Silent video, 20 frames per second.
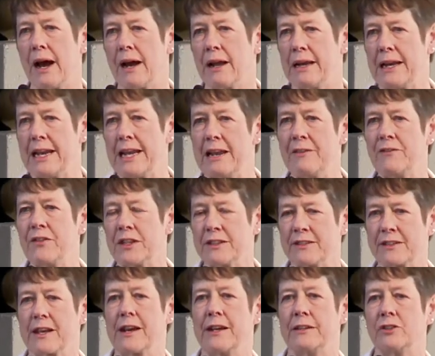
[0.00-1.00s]
leave this
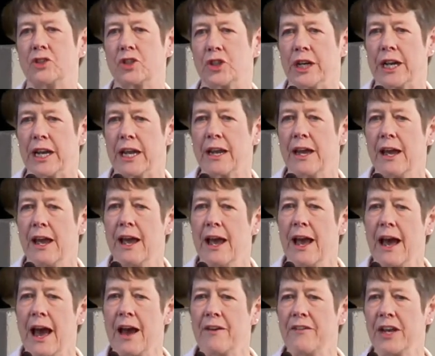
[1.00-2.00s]
country
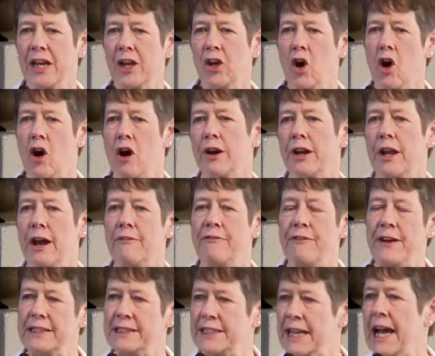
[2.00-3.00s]
having got a
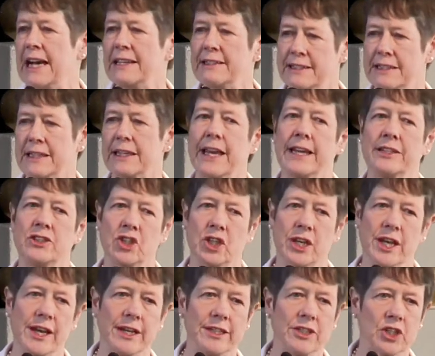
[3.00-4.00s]
fantastic
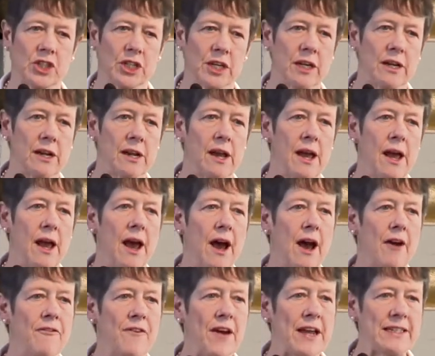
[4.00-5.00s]
education,
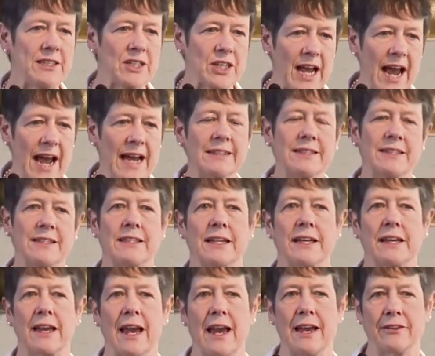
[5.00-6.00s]
a
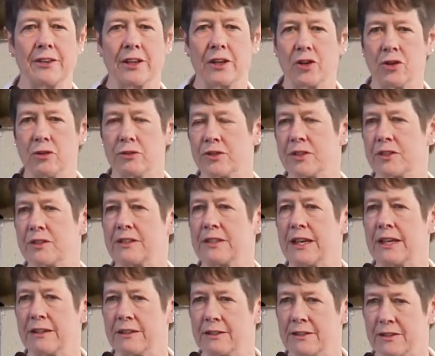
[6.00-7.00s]
fantastic ethical
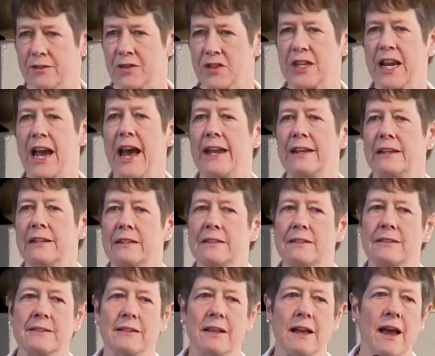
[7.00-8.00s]
sets of
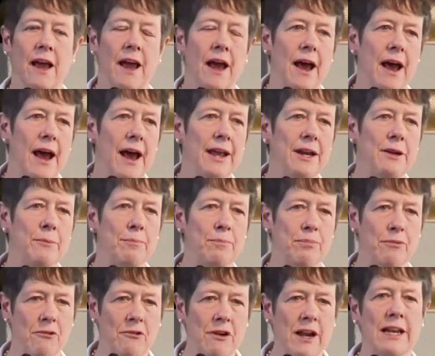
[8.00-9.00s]
standards, and a
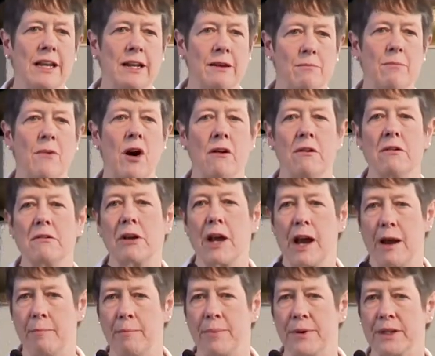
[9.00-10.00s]
brilliant moral
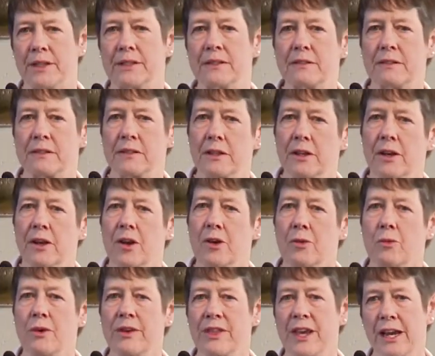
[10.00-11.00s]
compass.
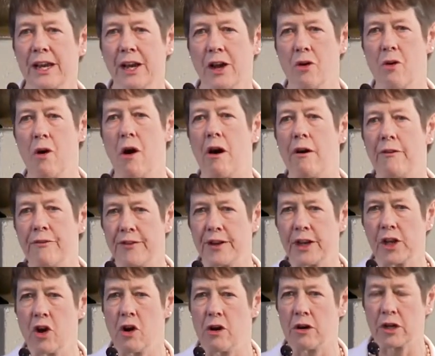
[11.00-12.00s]
We then go off and
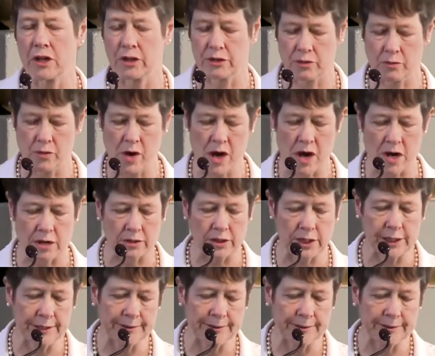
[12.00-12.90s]
conquer the world.